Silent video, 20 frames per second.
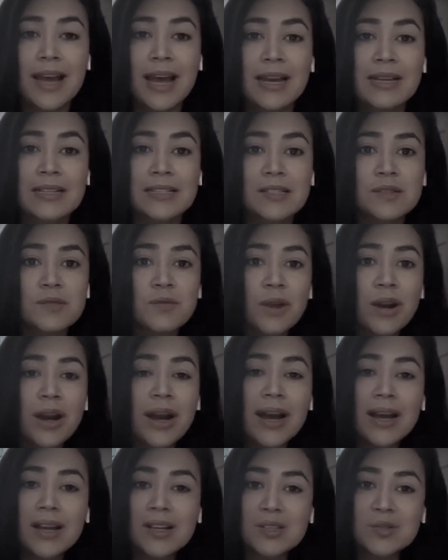And this is where
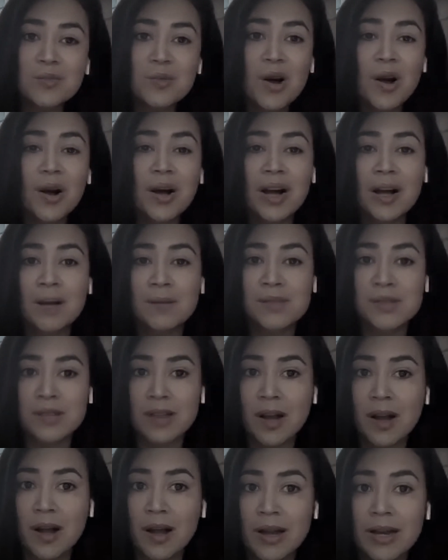iARTSWALL comes
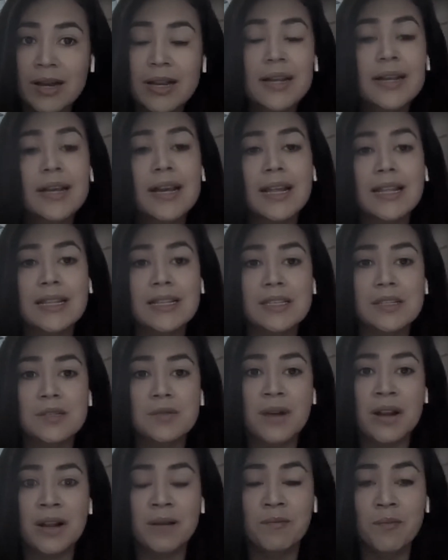on, and this
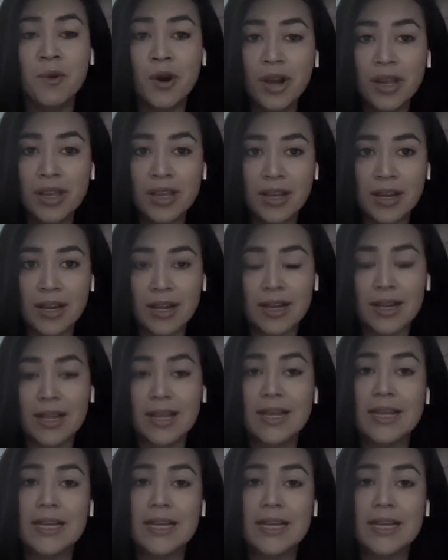is what I'm working on.